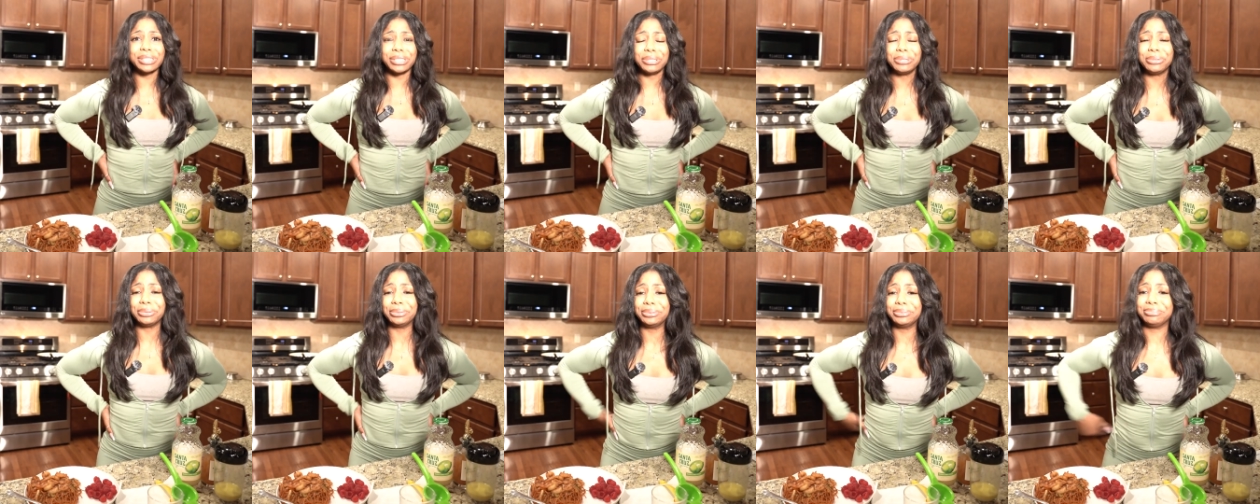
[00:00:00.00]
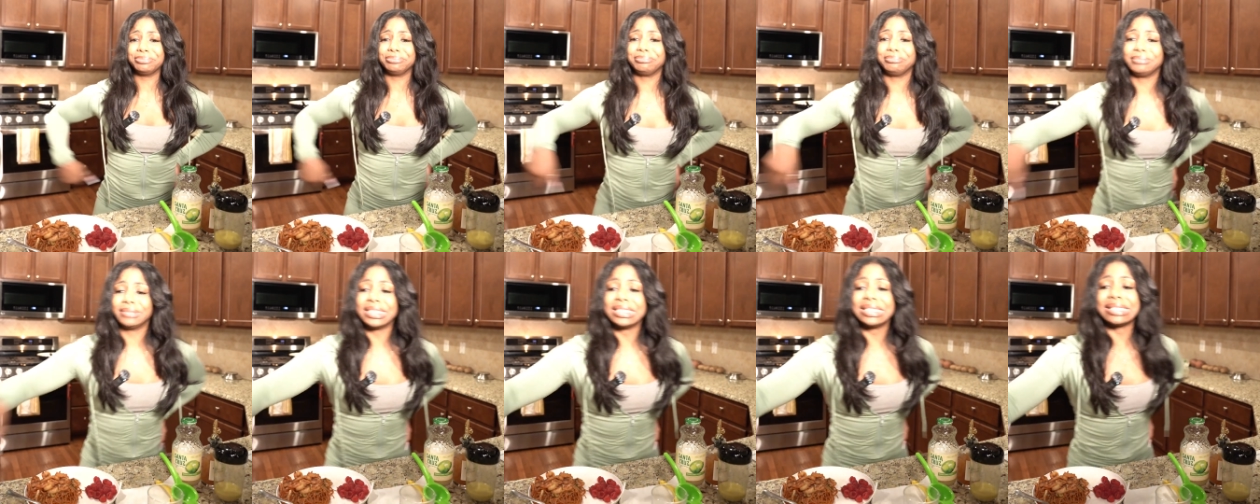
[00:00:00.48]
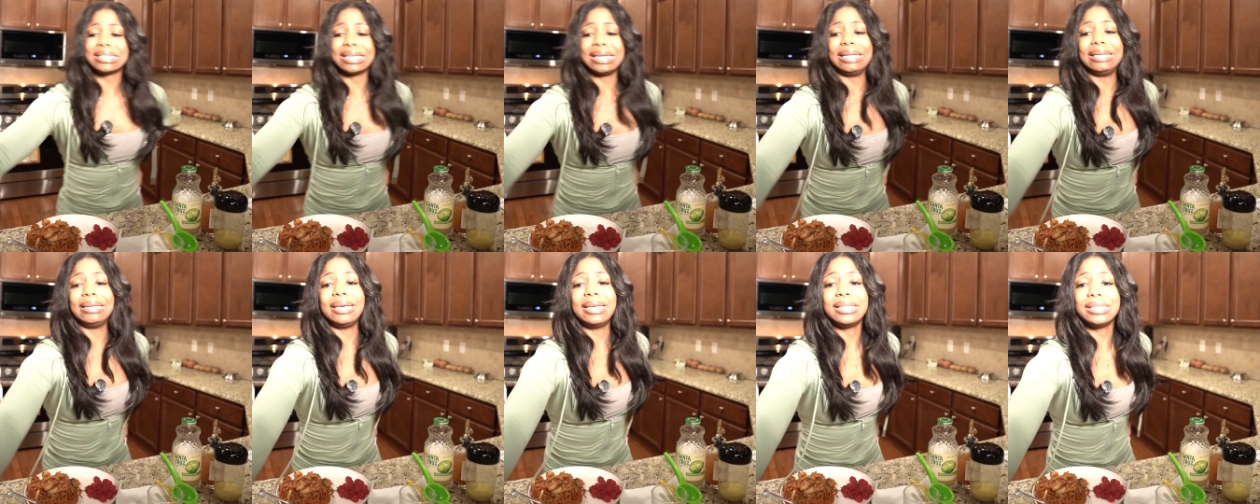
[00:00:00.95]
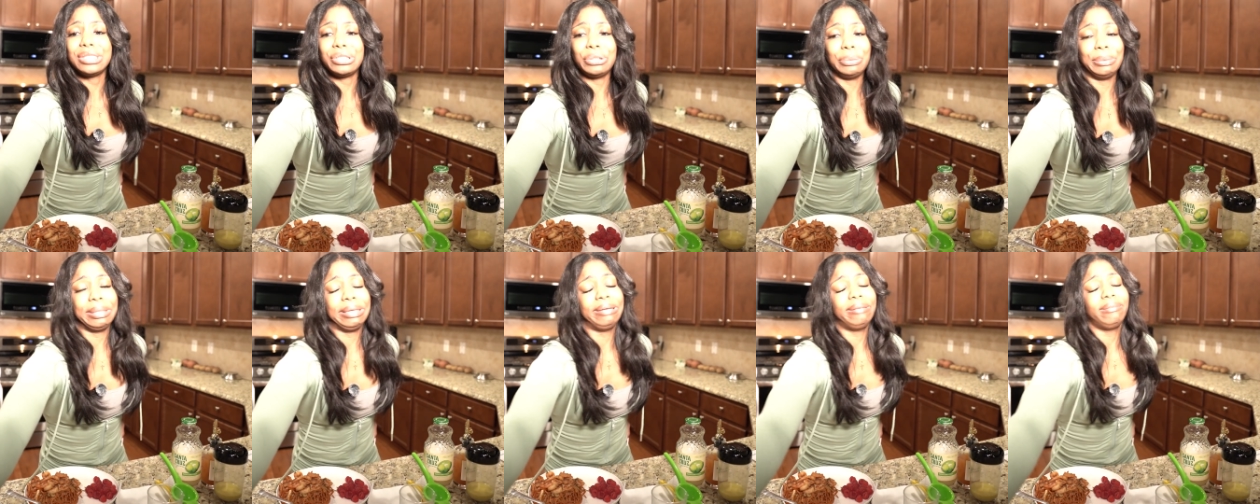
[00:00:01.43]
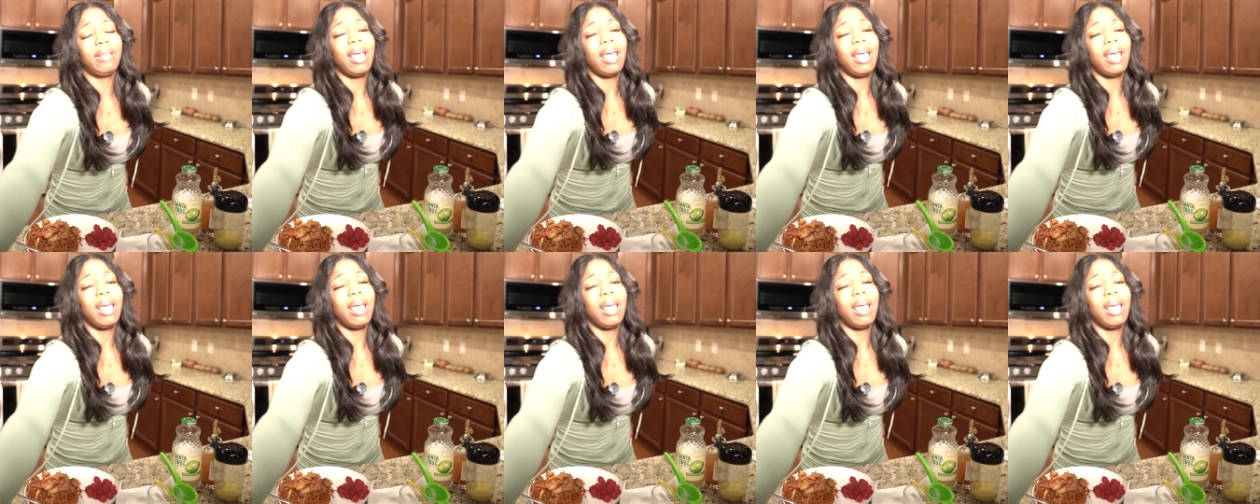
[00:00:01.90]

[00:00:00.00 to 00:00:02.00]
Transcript: 2, let's get into it.